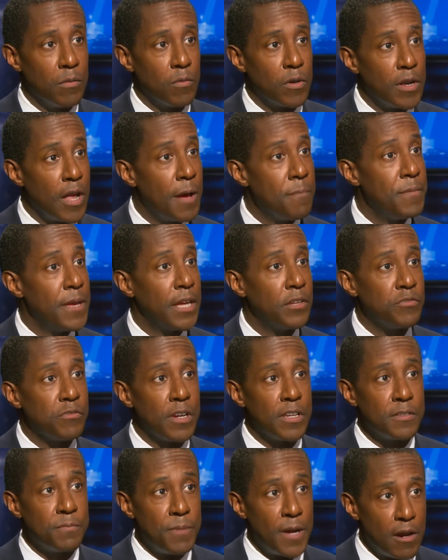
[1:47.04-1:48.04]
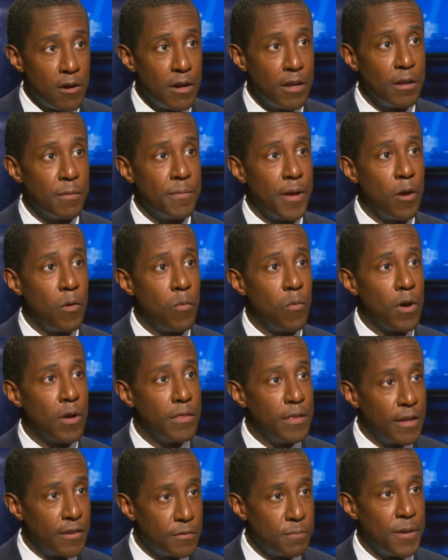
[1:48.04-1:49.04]
We're not being transparent about where
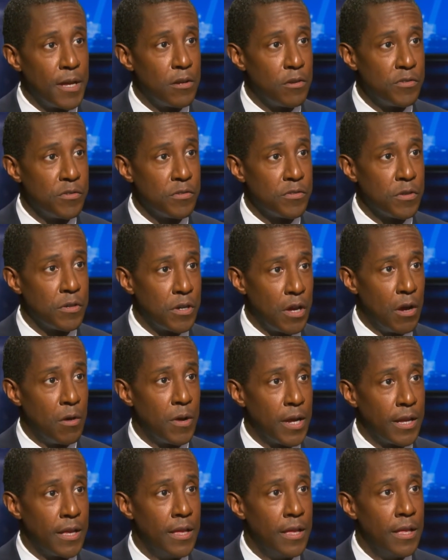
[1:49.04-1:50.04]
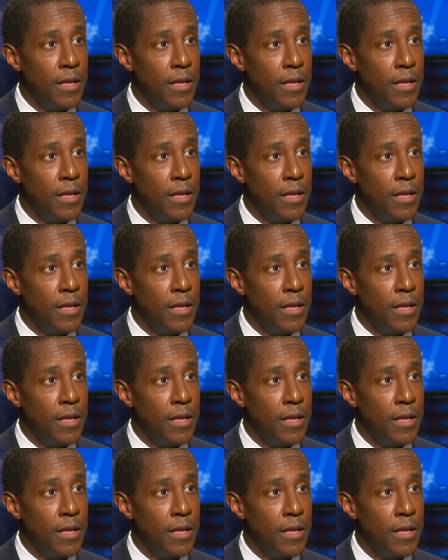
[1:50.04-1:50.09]
the expenditures are going.